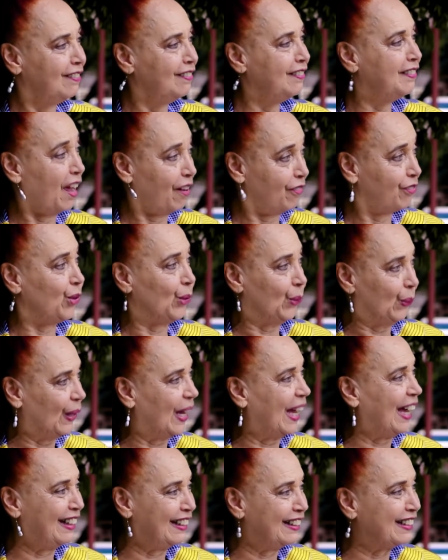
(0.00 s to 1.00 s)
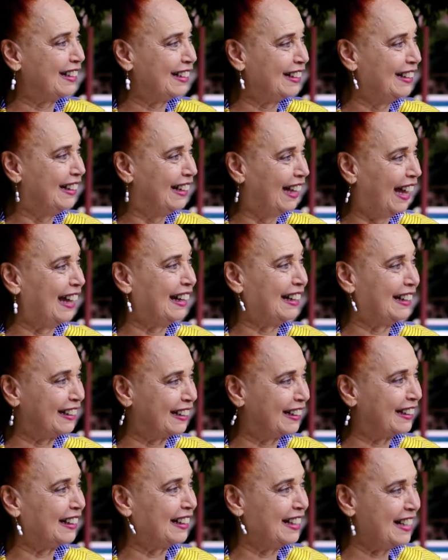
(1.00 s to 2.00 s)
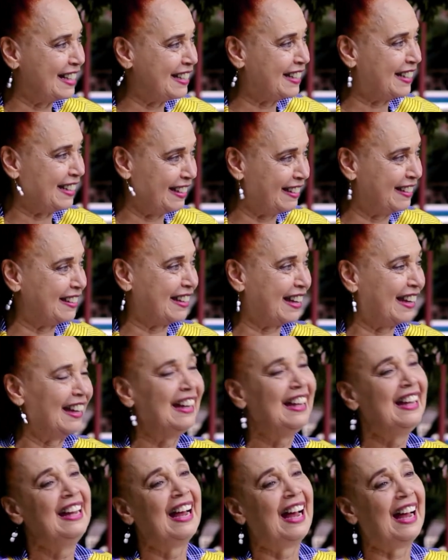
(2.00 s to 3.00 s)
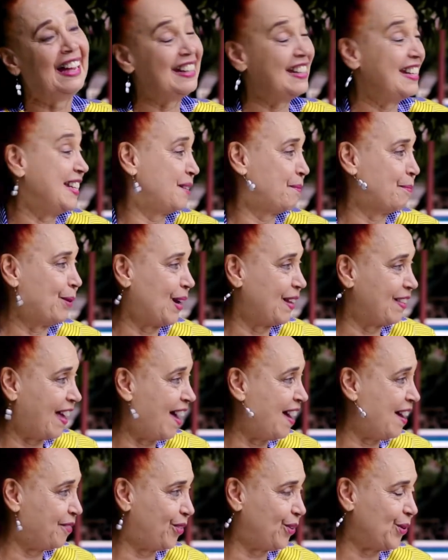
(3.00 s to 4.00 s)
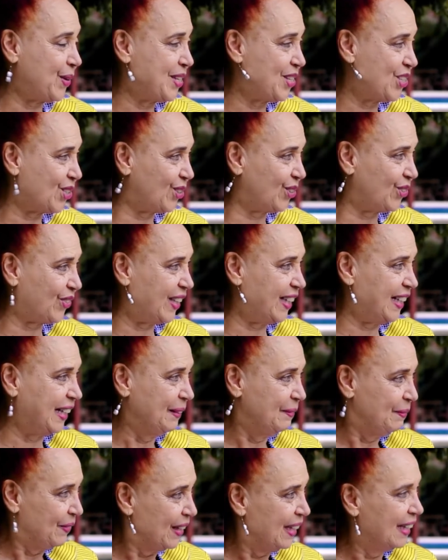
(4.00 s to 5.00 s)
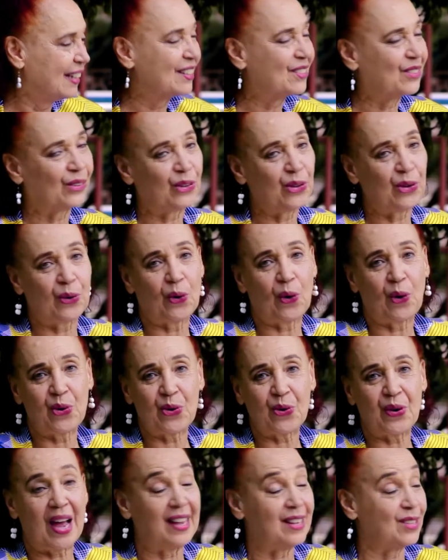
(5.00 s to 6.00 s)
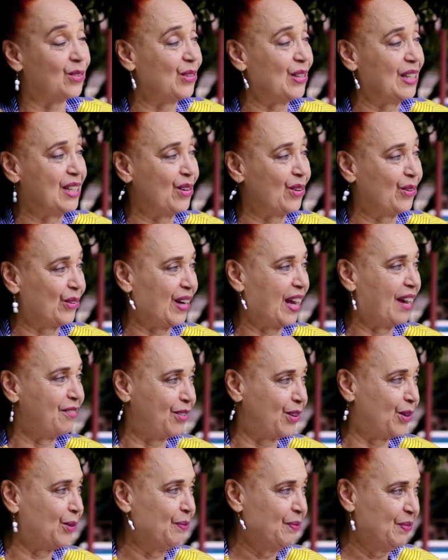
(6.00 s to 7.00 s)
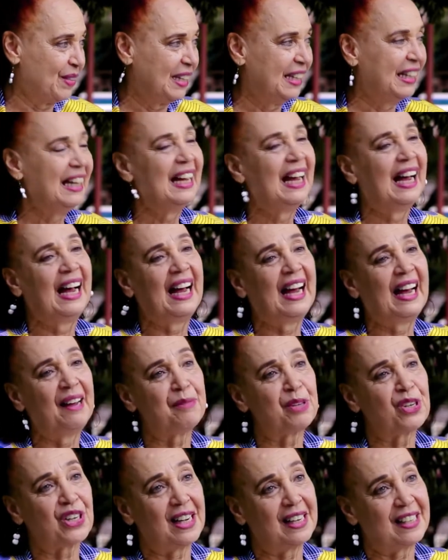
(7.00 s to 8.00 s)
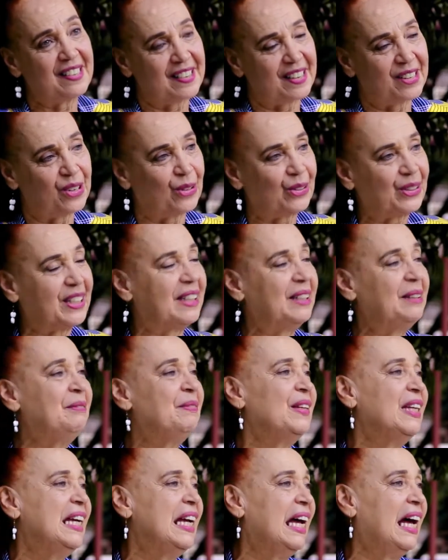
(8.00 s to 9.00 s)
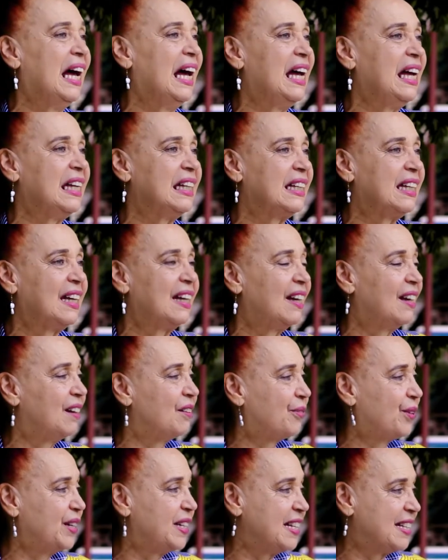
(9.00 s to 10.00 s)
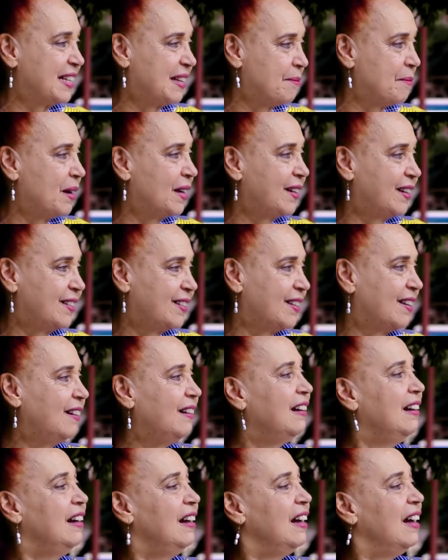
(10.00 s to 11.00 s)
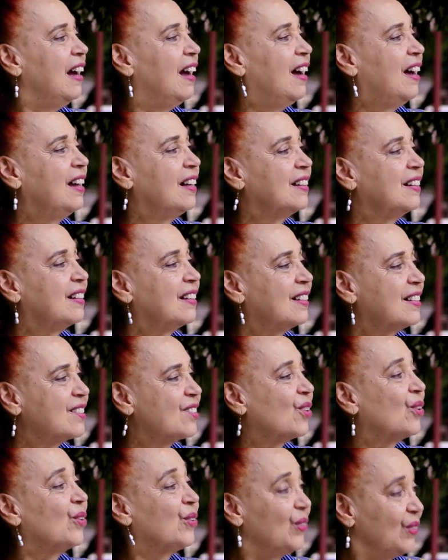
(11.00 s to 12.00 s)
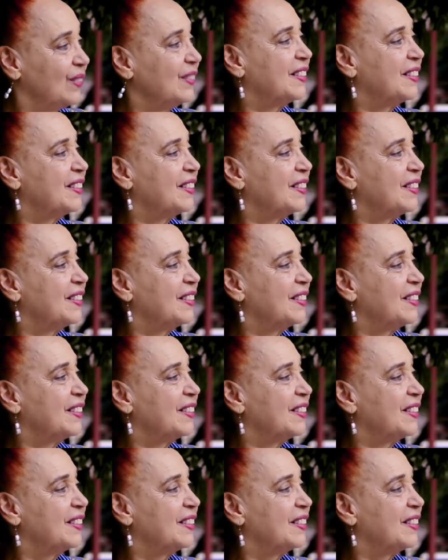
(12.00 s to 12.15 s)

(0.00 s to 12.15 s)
Navio and his sister and his brother. I have 3 children. Yes. So you guys only know Navio. Michelle is a doctor, and Freddie is a marketer. And so